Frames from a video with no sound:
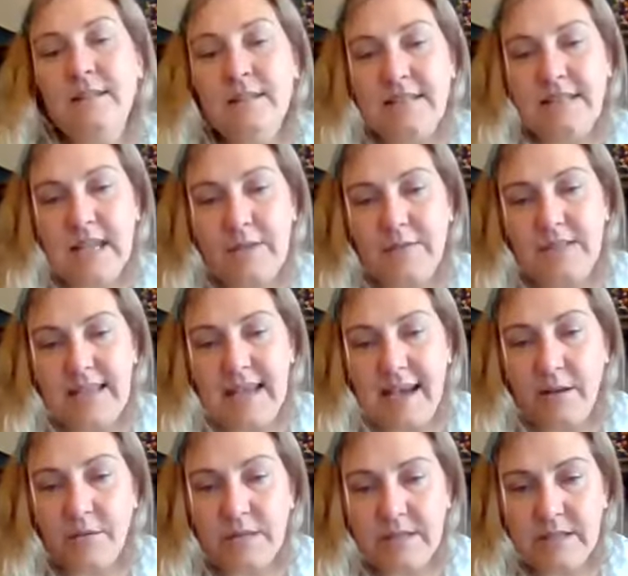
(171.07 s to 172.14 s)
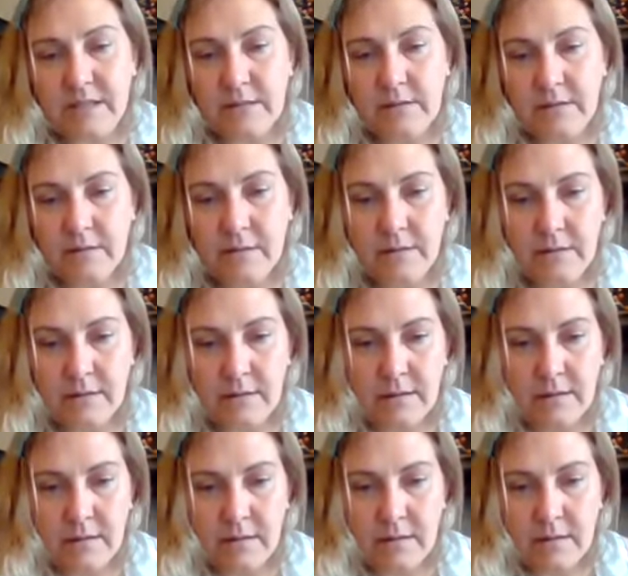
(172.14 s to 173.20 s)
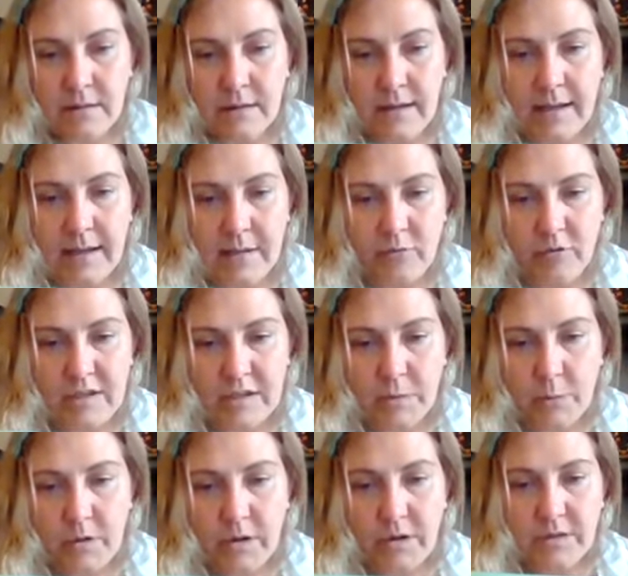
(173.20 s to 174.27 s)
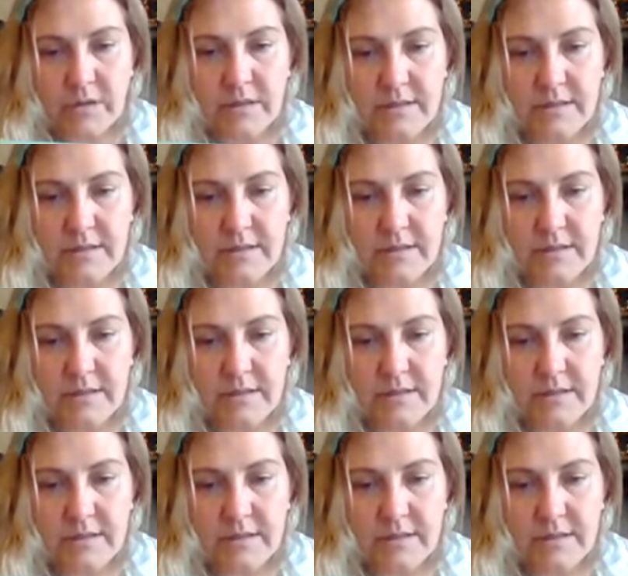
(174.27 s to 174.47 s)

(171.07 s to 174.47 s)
Say the sounds and read the word.